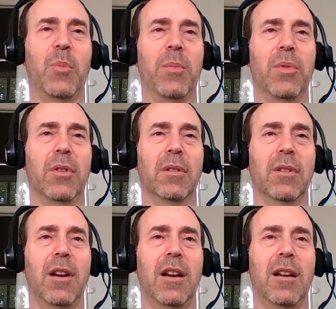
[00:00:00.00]
people
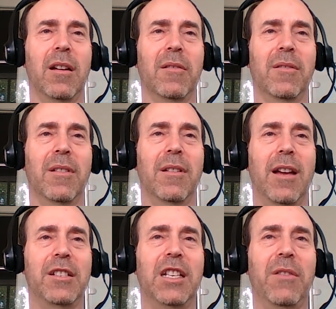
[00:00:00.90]

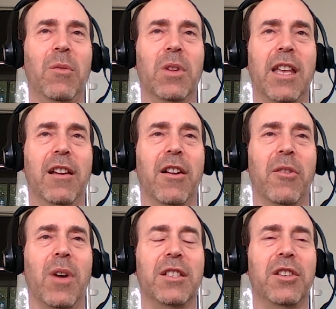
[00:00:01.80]
achieving what they could
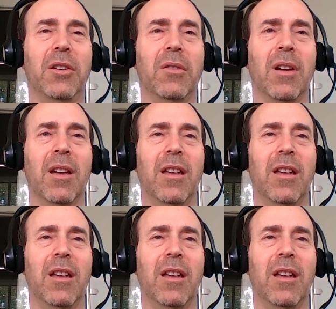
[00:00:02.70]
otherwise do.